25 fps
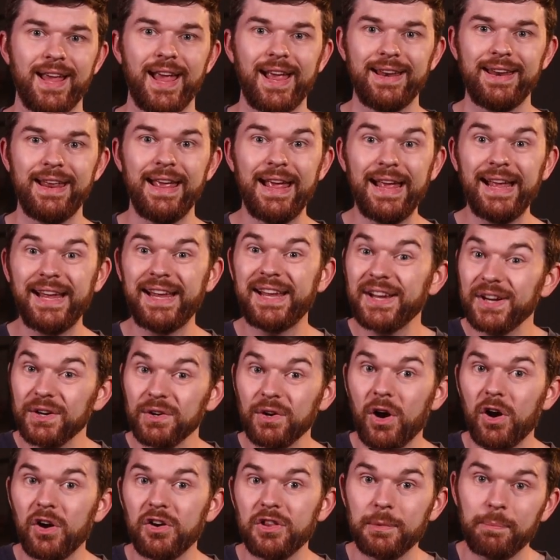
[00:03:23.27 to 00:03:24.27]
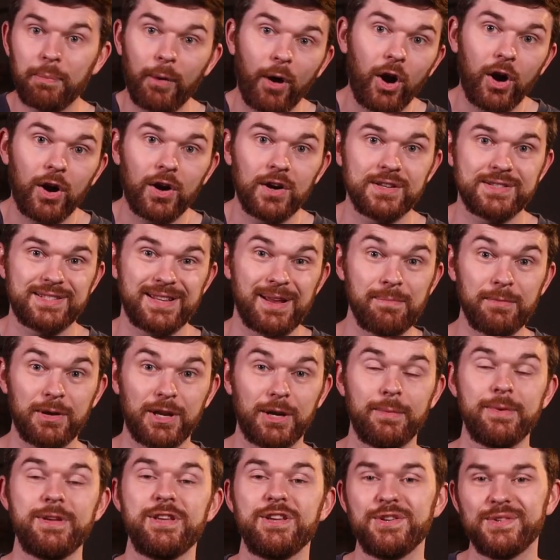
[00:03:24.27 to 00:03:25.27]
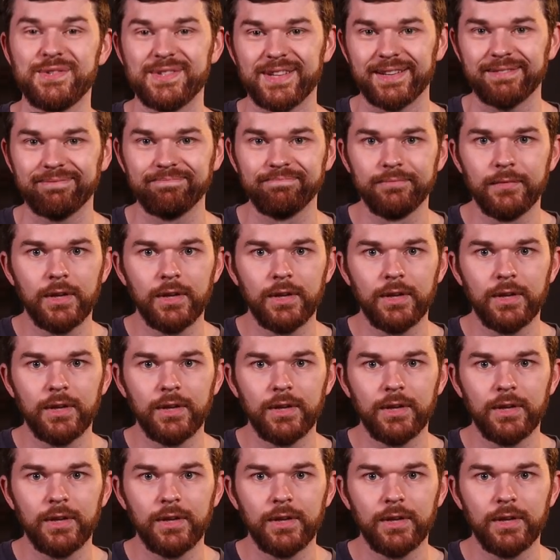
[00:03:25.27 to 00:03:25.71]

And here are the parts I'm gonna be using.